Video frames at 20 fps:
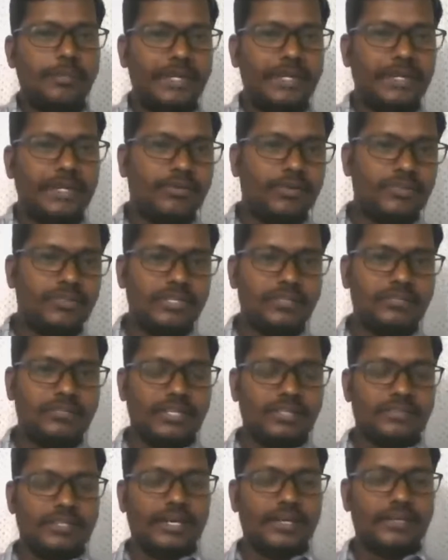how many questions
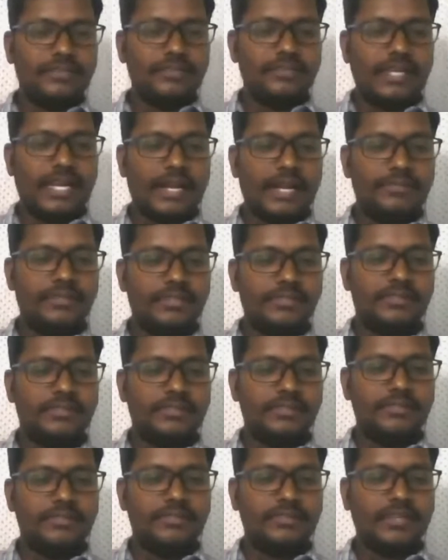they said they have
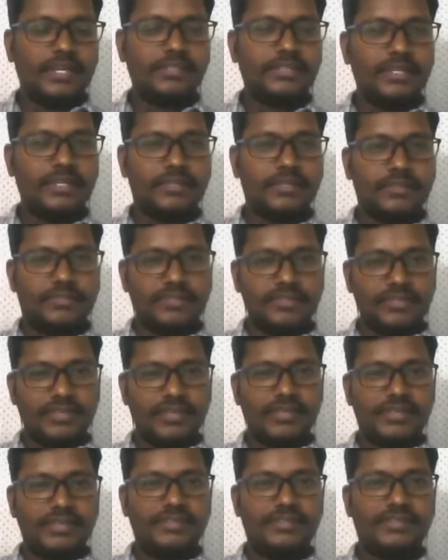this, I think,
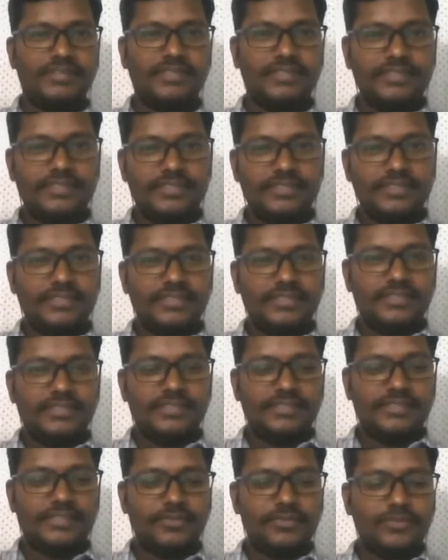questionnaire?
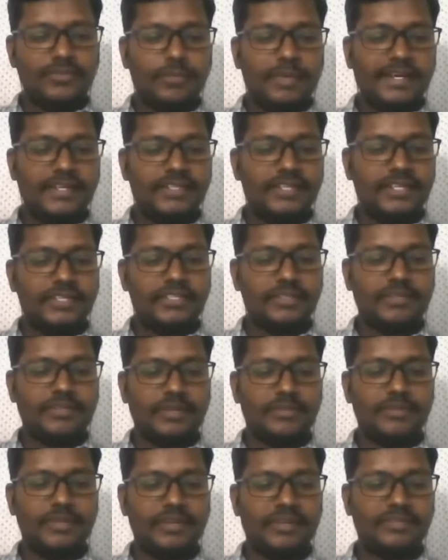So you made it easy
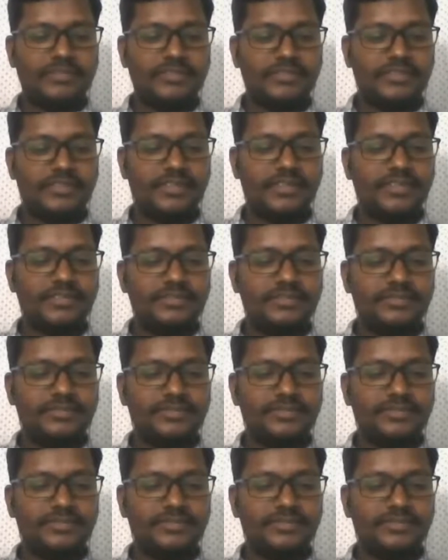for me now. Good.